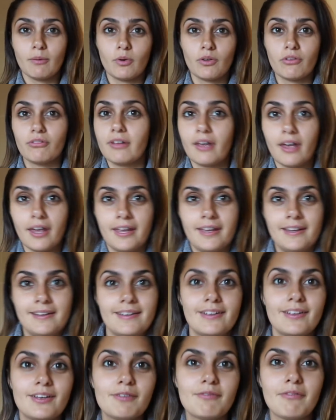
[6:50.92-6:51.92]
one day.
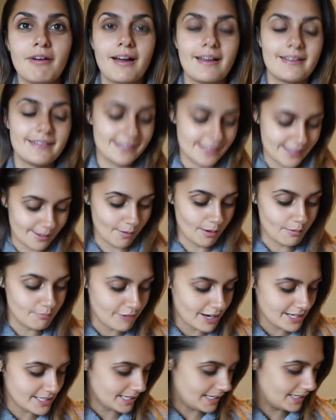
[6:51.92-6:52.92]
Right, so I'm
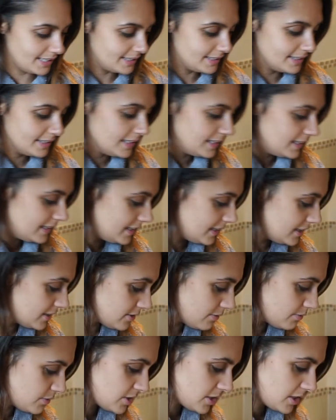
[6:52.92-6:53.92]
ready.
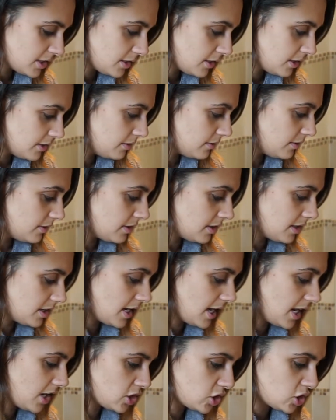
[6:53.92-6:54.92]
I'm just gonna
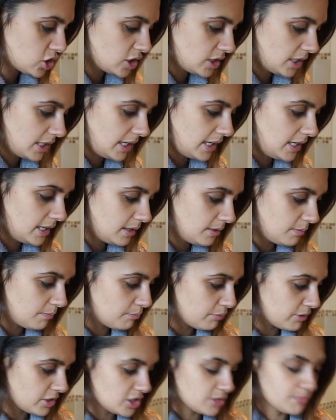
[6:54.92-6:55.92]
actually
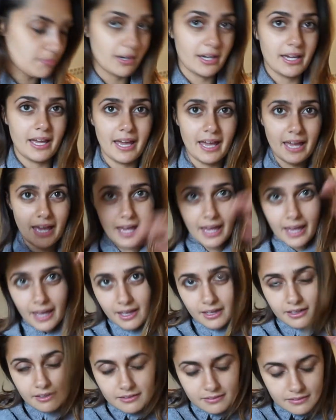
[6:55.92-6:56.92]
brush my
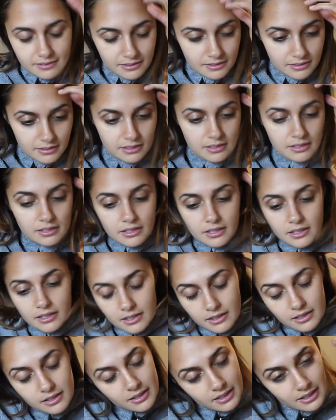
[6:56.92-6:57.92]
hair
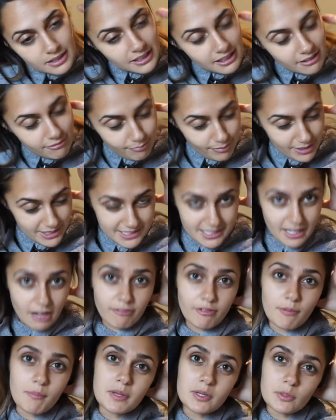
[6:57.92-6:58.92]
and give
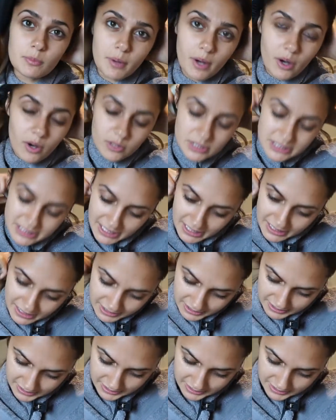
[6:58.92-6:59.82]
myself a middle part in.